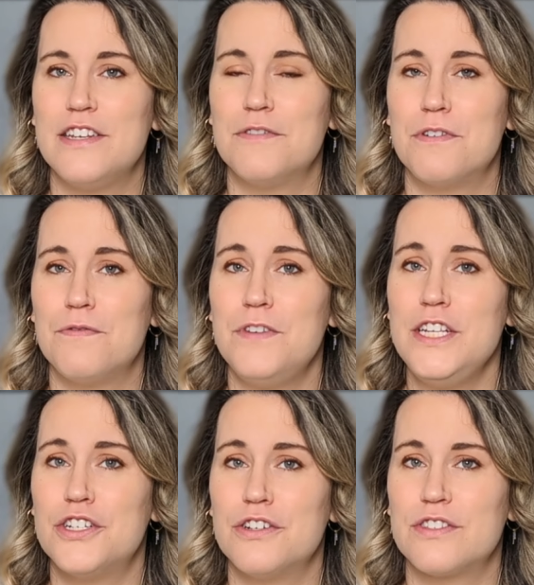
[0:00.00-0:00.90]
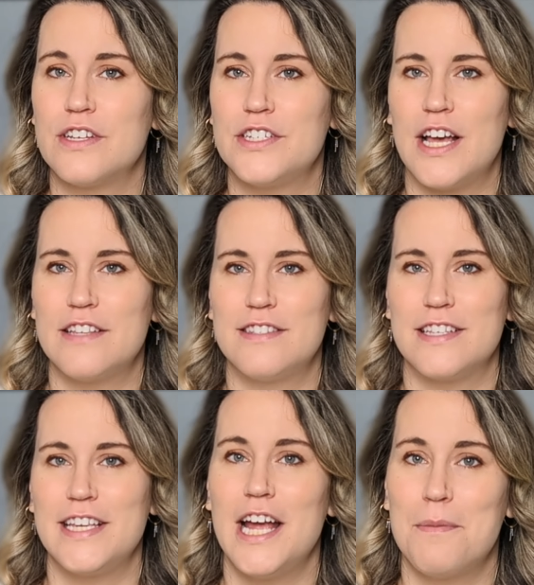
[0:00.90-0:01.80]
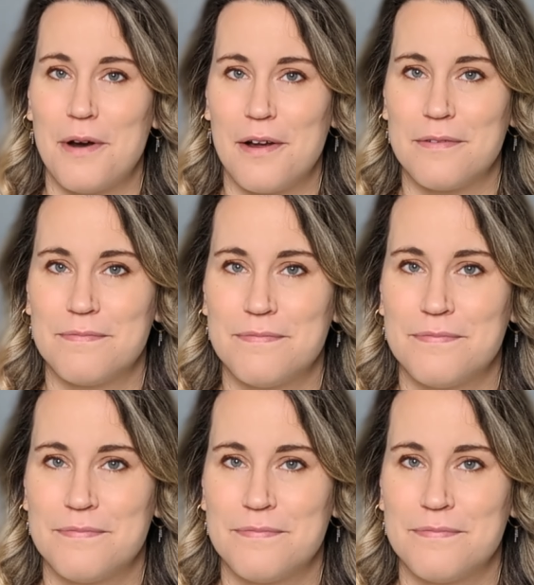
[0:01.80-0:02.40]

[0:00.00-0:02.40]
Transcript: different features such as the camera.